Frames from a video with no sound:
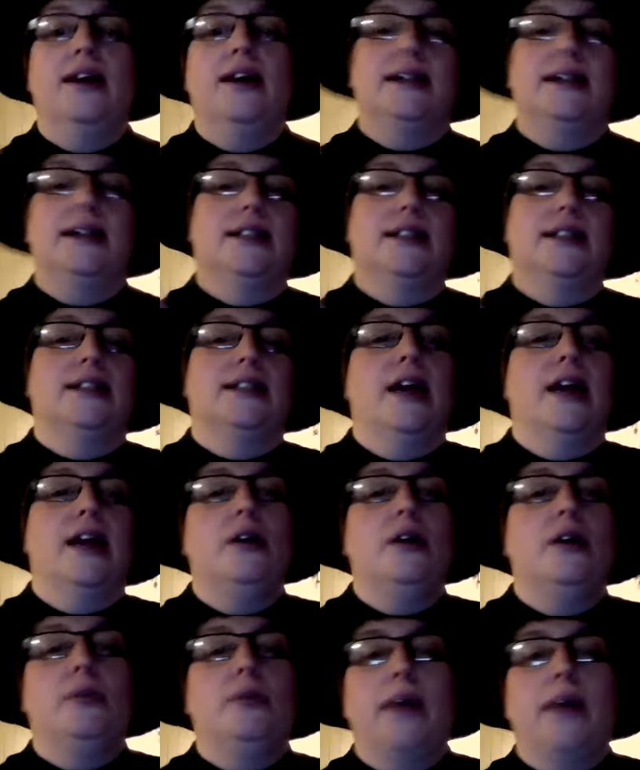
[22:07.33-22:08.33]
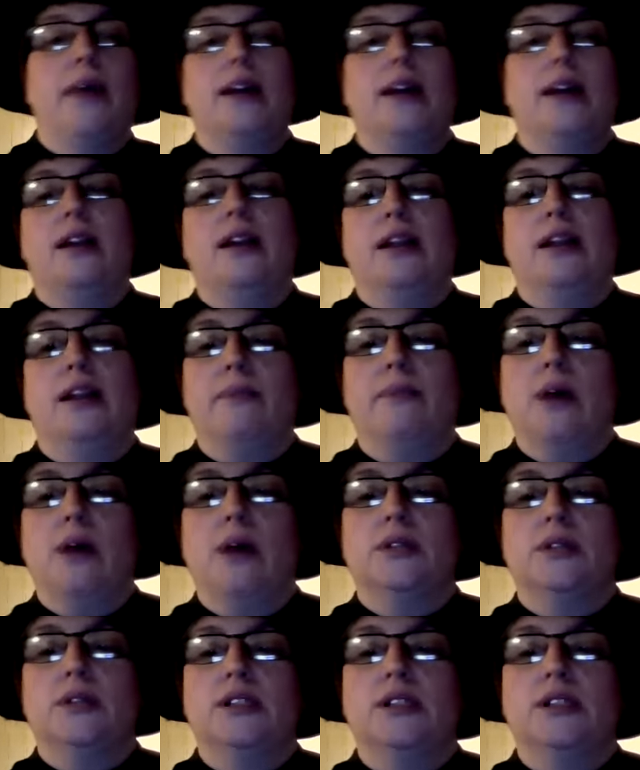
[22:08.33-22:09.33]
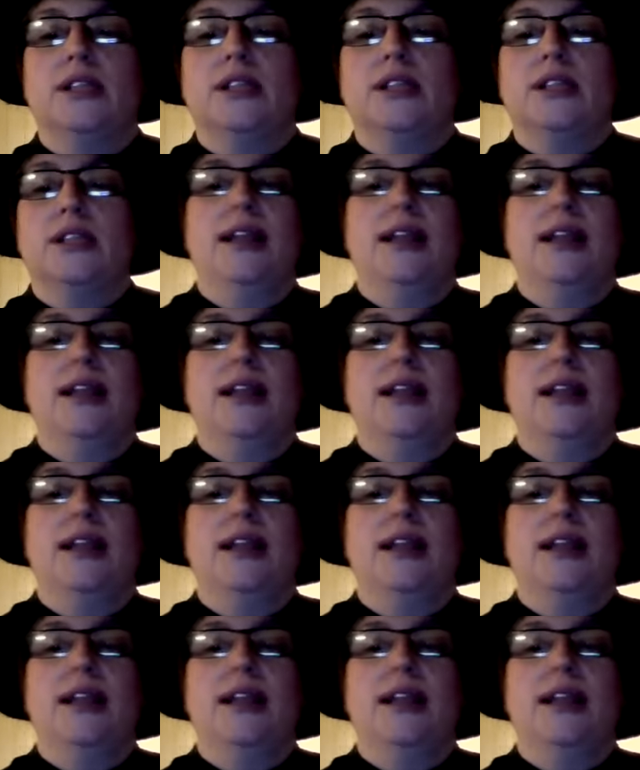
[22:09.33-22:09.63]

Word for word: Until a dire battle in the mountains